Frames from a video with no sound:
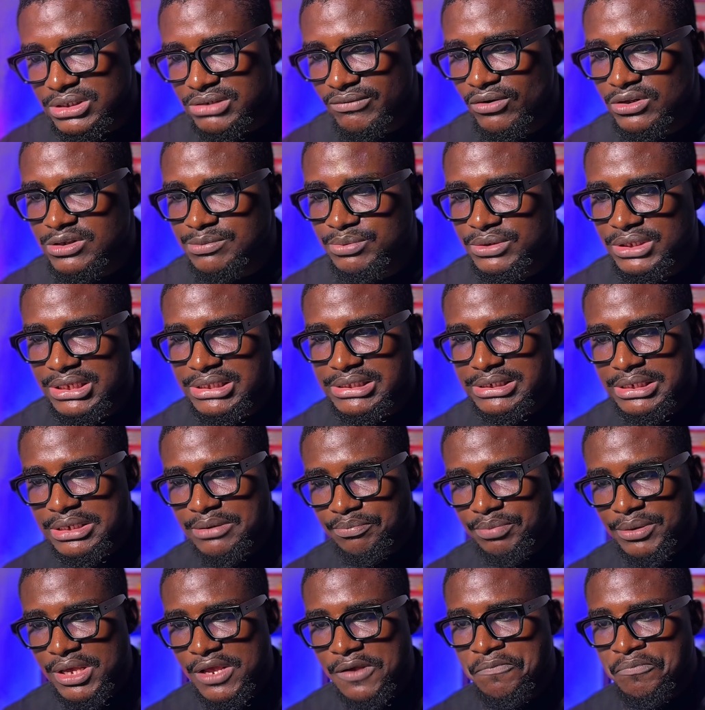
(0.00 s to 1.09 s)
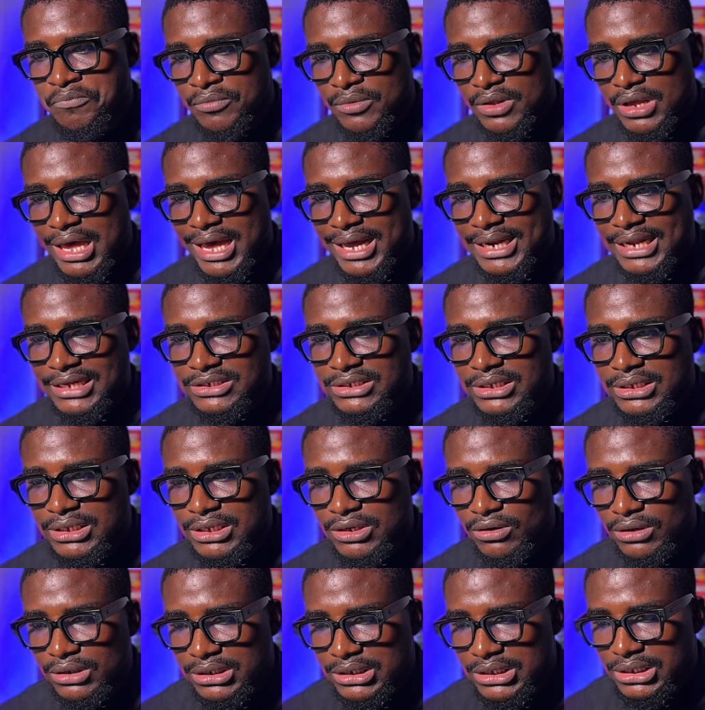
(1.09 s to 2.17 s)
If you want to put a TP, I can actually
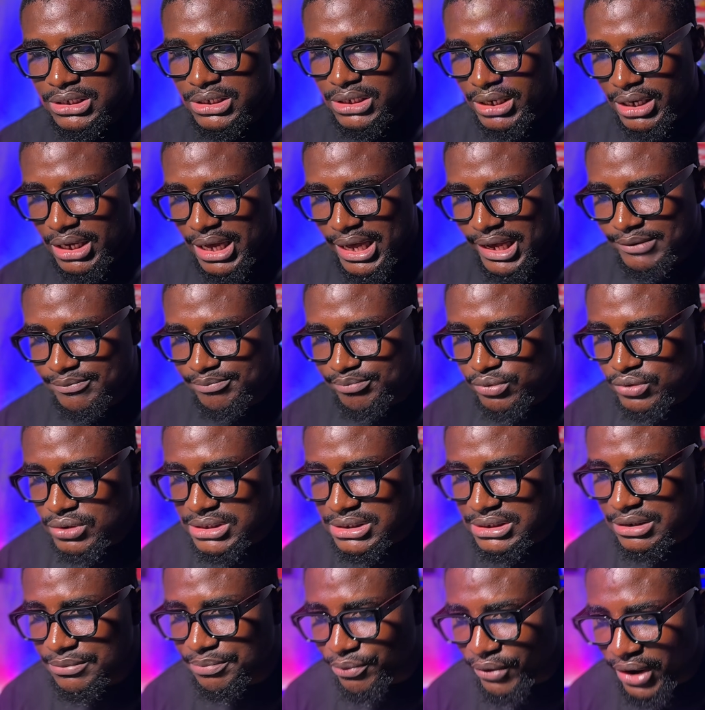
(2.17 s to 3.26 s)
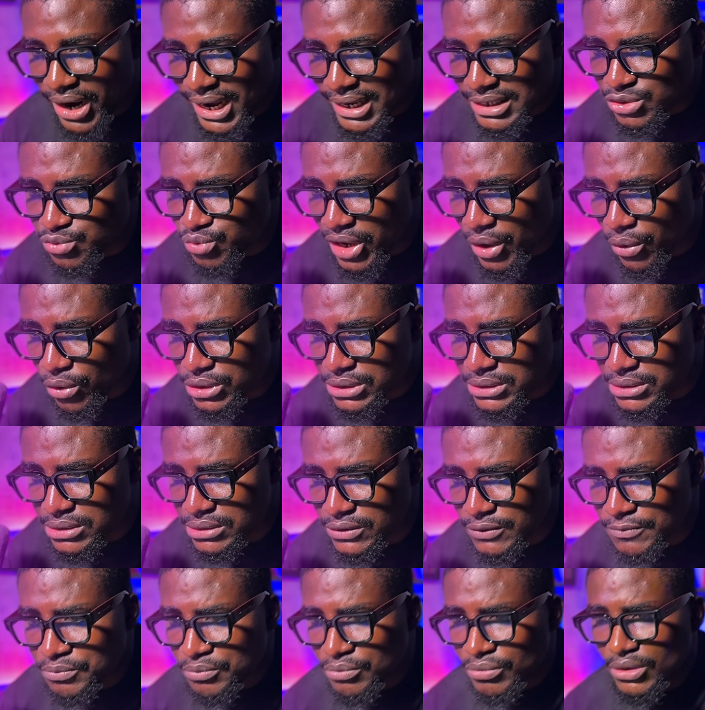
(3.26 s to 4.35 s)
click here and put the price where I want
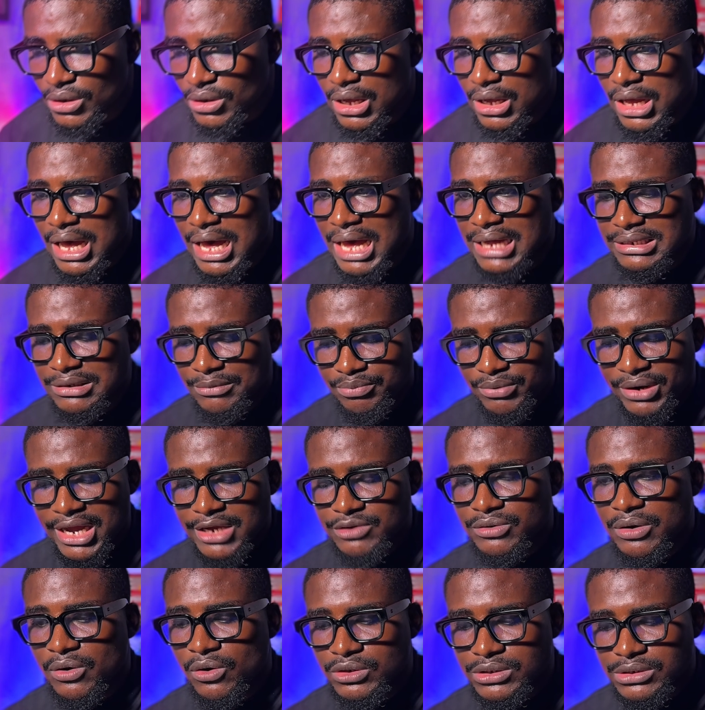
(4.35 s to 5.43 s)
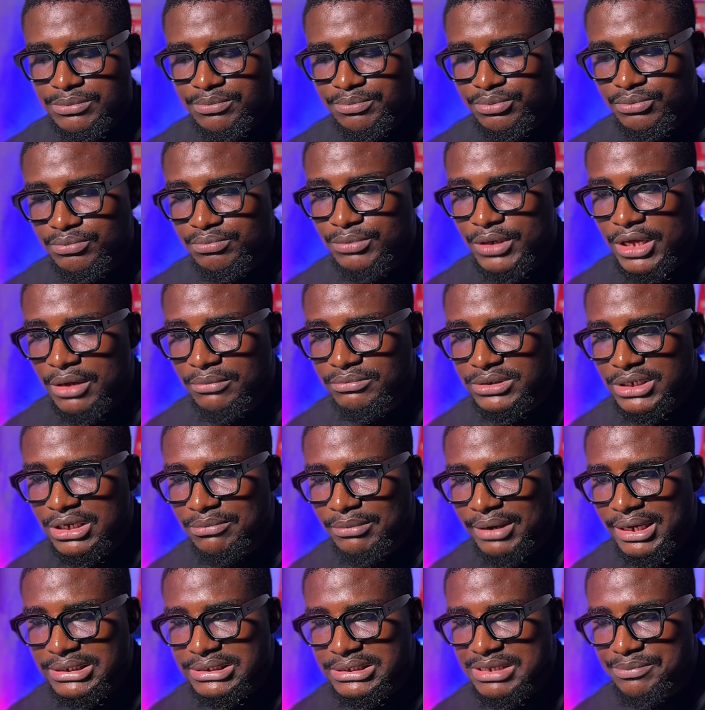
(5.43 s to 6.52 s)
to add the price where I want to take
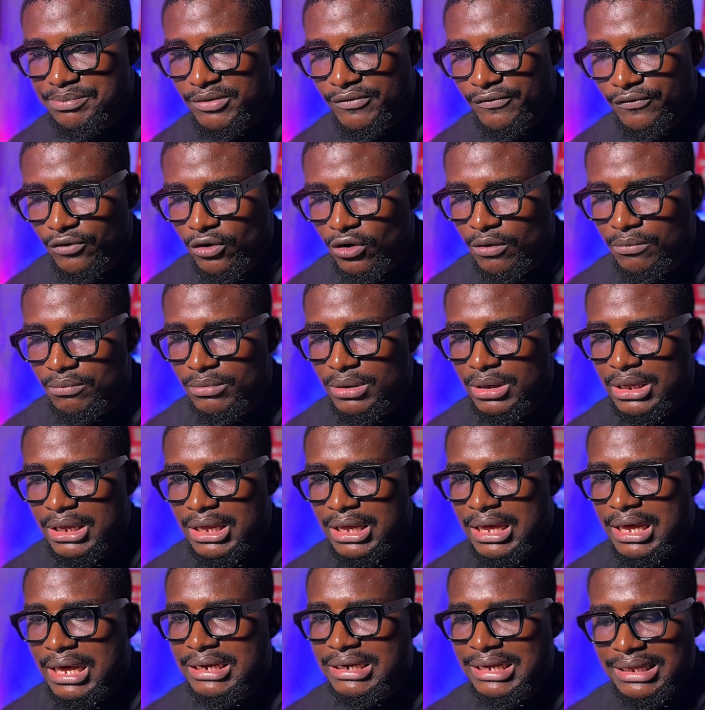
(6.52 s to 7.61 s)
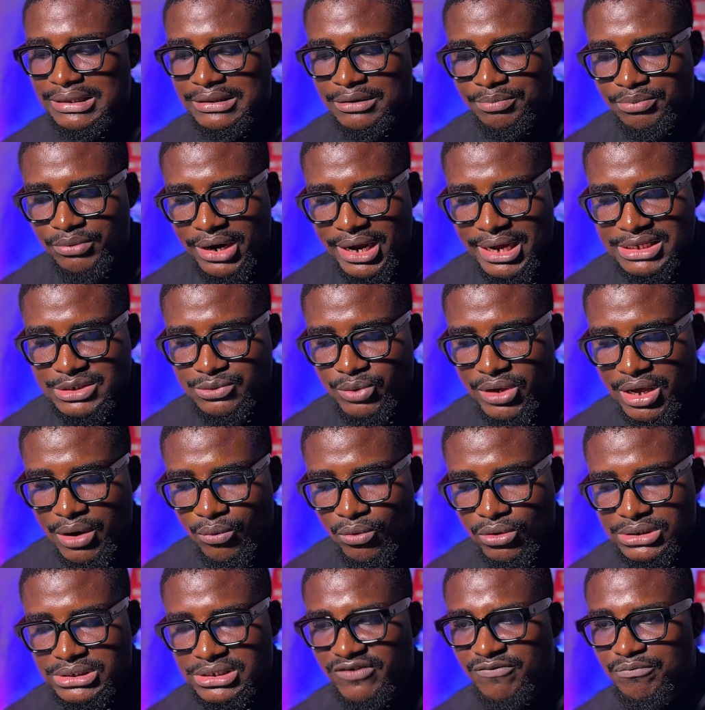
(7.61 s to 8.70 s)
my TP from, and add the price where I want.